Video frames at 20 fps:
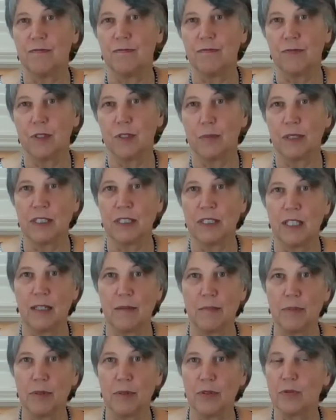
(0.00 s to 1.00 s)
some
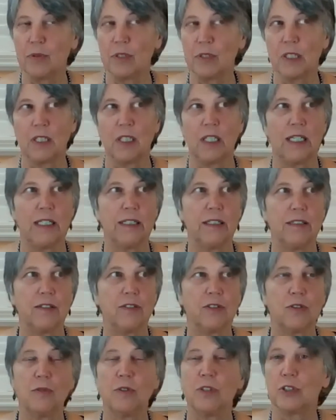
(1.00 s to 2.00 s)
examples with clients
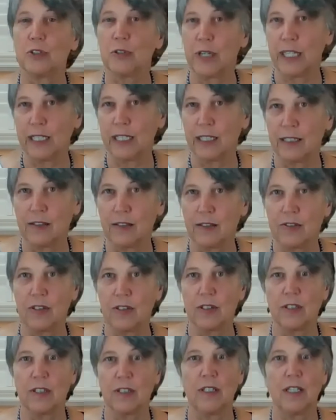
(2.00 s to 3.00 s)
who are trans
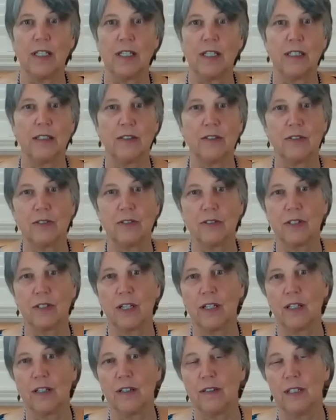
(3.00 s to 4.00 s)
and clients,
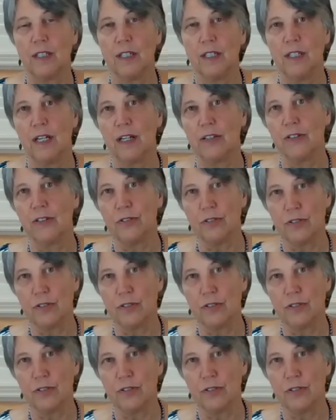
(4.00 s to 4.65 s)
other